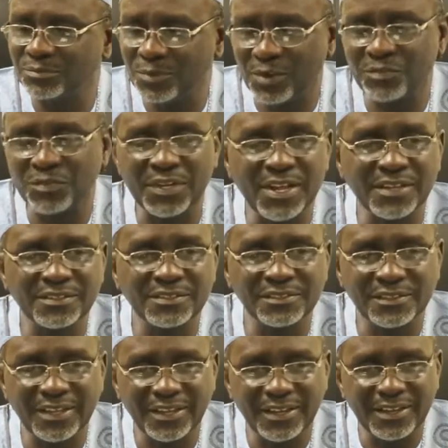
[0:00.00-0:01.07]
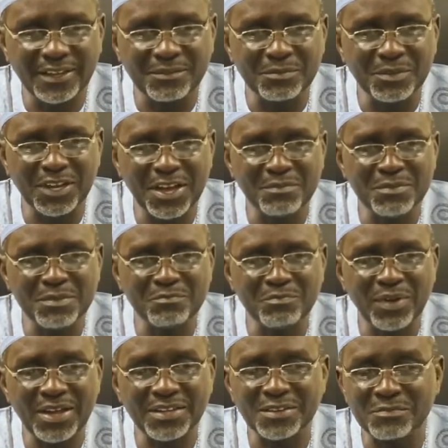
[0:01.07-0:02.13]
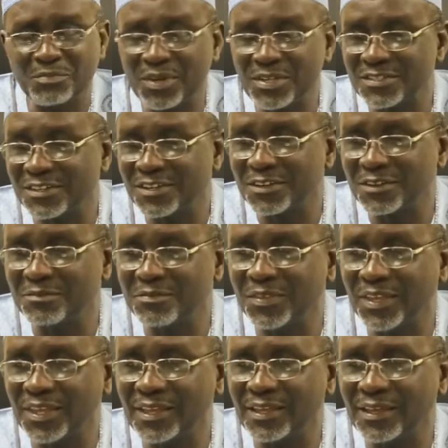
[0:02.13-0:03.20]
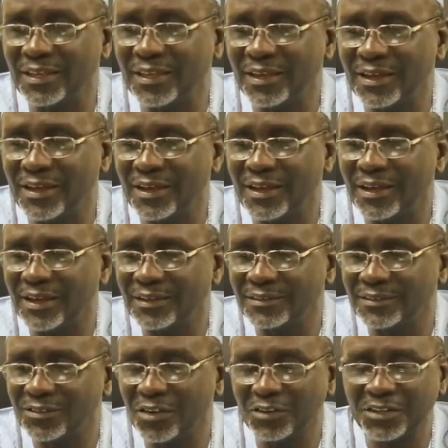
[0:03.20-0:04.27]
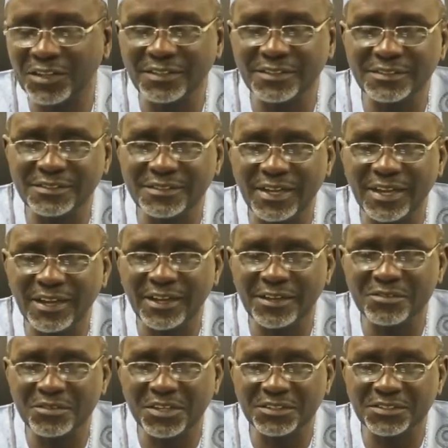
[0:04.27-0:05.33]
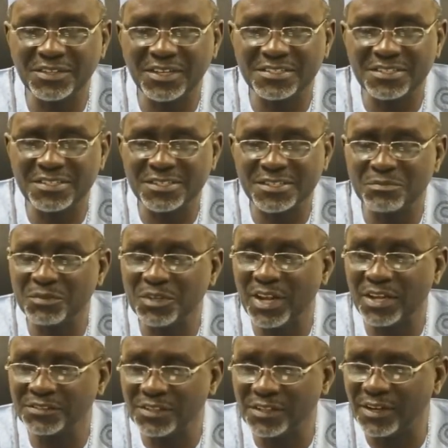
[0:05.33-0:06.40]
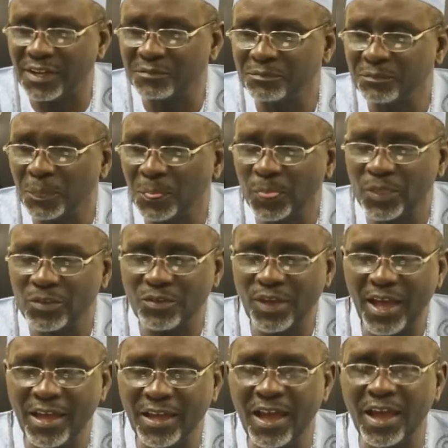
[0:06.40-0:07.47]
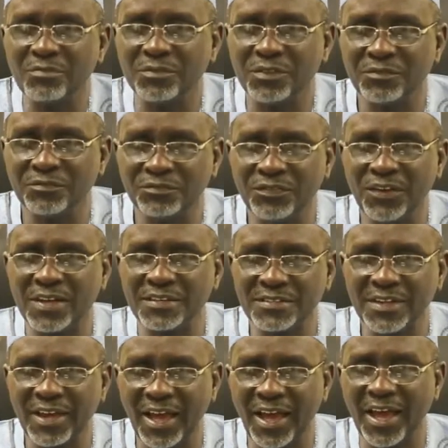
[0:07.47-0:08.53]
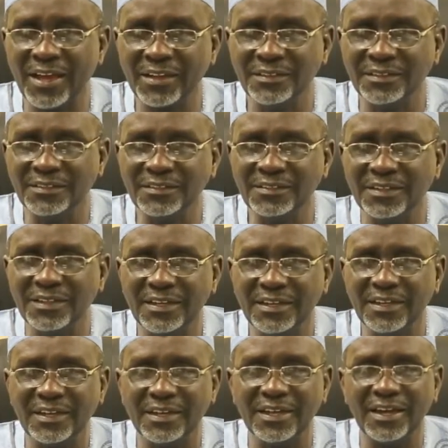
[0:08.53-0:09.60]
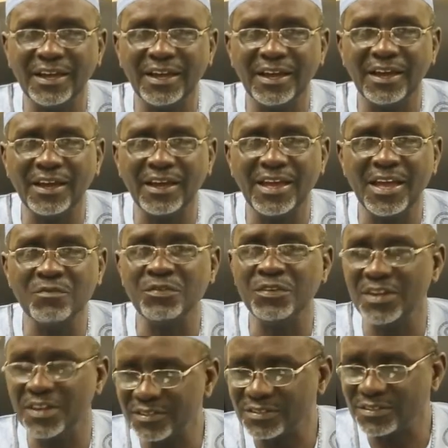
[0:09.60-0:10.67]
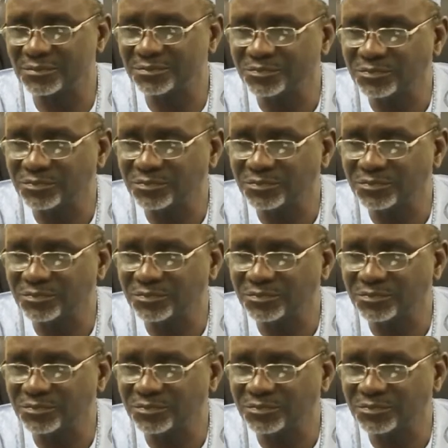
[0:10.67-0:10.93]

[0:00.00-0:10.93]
providence, becoming part and parcel of the Turkish educational system in Nigeria. So I have the first-hand evidence